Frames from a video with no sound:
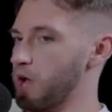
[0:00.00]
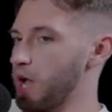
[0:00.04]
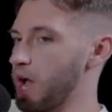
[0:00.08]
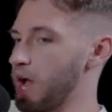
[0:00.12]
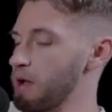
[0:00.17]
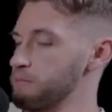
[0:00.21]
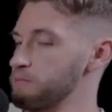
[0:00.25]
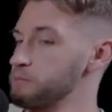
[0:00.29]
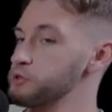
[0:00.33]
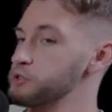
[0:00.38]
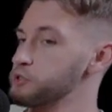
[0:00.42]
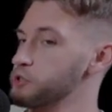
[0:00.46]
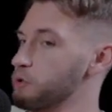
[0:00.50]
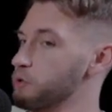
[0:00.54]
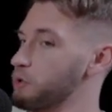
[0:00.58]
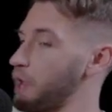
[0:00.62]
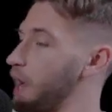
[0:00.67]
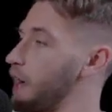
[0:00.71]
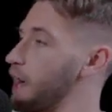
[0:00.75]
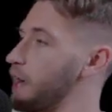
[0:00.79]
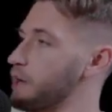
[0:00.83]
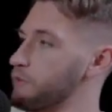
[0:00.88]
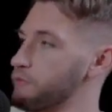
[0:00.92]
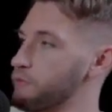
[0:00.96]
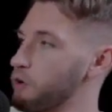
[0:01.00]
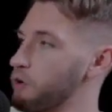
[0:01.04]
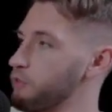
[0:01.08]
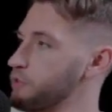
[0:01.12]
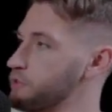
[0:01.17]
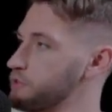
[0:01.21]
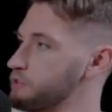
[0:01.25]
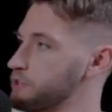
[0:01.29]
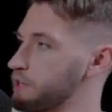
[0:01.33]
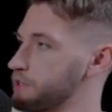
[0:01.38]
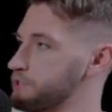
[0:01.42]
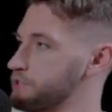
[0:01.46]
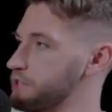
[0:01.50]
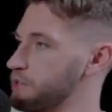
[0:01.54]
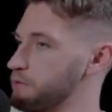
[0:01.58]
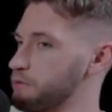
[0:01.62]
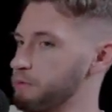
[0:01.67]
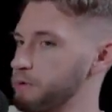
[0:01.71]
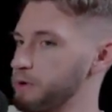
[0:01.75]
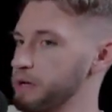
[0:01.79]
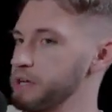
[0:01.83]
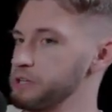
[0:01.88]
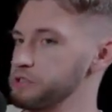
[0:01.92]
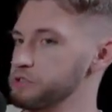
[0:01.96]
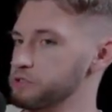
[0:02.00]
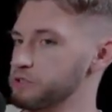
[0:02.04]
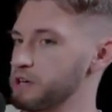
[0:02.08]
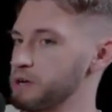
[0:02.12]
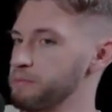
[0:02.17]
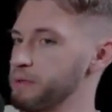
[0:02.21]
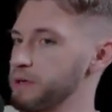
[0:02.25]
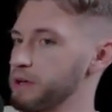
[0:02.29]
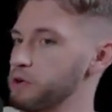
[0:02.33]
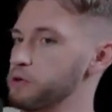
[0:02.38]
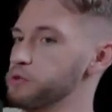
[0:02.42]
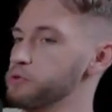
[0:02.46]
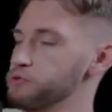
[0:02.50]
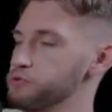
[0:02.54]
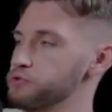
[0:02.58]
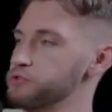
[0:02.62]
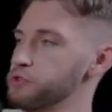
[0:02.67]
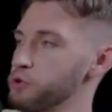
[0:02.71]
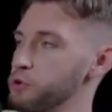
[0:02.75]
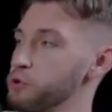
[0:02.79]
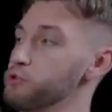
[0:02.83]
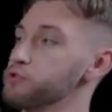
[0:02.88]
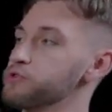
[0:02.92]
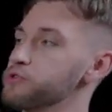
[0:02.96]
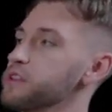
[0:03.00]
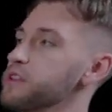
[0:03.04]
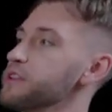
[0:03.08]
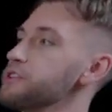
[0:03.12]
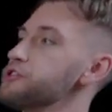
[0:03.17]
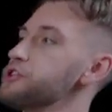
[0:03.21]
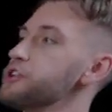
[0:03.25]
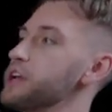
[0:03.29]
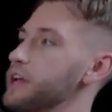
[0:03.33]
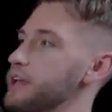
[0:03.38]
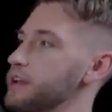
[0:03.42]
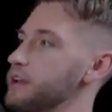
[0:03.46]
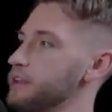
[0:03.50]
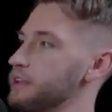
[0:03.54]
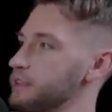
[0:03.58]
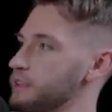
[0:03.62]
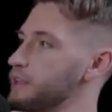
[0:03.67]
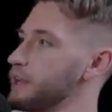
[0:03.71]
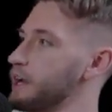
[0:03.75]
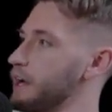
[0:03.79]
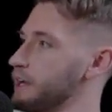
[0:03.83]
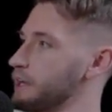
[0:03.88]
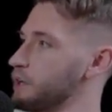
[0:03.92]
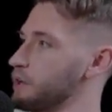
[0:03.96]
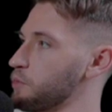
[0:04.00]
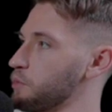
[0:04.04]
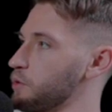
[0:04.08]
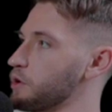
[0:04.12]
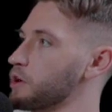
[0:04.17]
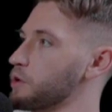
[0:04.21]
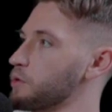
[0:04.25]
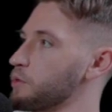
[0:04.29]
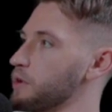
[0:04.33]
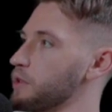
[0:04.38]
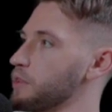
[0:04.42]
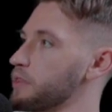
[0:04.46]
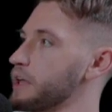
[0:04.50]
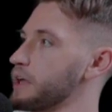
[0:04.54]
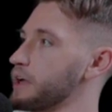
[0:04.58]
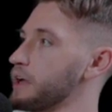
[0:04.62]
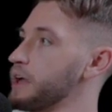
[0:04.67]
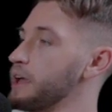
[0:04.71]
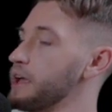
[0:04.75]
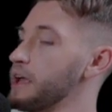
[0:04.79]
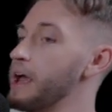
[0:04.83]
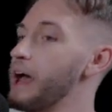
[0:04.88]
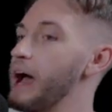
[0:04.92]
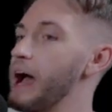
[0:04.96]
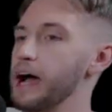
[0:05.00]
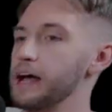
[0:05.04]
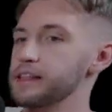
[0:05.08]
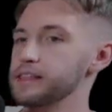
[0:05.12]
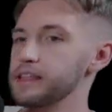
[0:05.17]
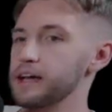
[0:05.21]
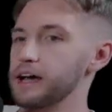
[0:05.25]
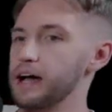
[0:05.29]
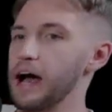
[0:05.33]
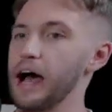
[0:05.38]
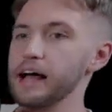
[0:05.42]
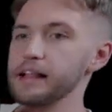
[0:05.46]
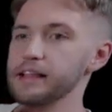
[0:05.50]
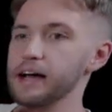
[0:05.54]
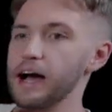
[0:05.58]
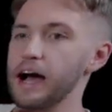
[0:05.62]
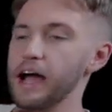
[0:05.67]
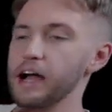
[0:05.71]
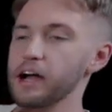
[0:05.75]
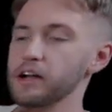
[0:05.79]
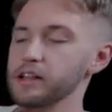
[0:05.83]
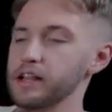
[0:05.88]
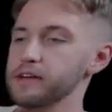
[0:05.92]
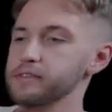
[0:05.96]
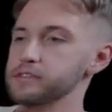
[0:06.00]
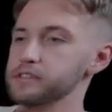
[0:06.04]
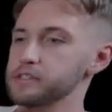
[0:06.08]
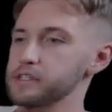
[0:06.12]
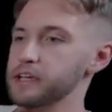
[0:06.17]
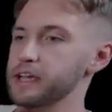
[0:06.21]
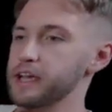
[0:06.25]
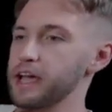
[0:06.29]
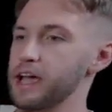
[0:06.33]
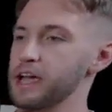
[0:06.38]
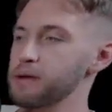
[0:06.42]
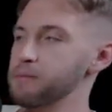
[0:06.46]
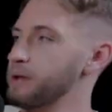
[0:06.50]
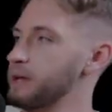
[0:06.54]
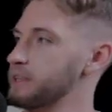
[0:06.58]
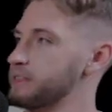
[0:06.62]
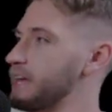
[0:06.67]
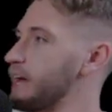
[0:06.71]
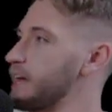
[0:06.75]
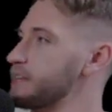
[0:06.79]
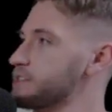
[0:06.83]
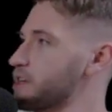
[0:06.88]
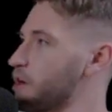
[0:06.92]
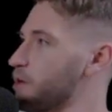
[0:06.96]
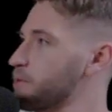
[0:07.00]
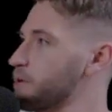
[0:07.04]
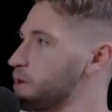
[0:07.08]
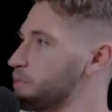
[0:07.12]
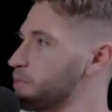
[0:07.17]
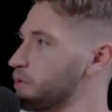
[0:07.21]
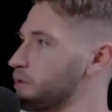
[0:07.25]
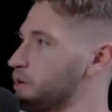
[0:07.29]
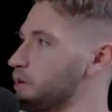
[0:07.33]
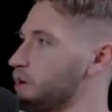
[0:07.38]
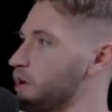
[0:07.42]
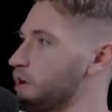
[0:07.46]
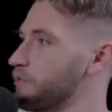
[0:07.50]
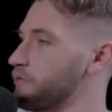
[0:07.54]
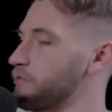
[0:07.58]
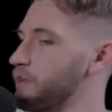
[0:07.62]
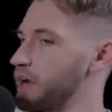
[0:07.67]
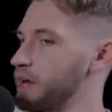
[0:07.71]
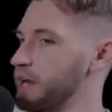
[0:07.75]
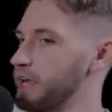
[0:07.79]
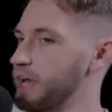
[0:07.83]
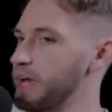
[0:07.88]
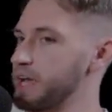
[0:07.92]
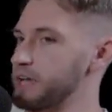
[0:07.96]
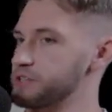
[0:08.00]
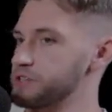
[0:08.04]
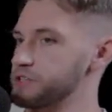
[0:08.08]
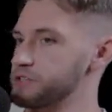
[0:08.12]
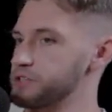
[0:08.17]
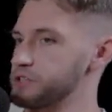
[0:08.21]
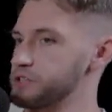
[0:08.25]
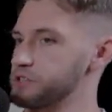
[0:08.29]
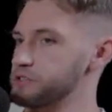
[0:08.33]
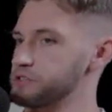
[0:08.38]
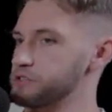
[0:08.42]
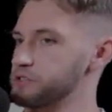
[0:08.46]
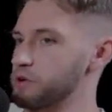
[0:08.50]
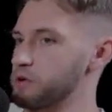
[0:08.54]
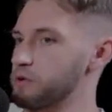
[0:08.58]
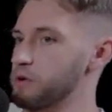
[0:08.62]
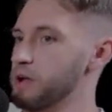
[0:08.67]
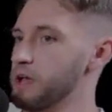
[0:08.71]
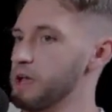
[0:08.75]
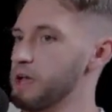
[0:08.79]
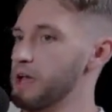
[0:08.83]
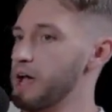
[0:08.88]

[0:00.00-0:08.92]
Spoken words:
I'm so tired of all these kids DMing me on Instagram. Like, who's legit that I can work with? Like, at the higher levels of the game, like, that's how people are finding agencies. Yeah. So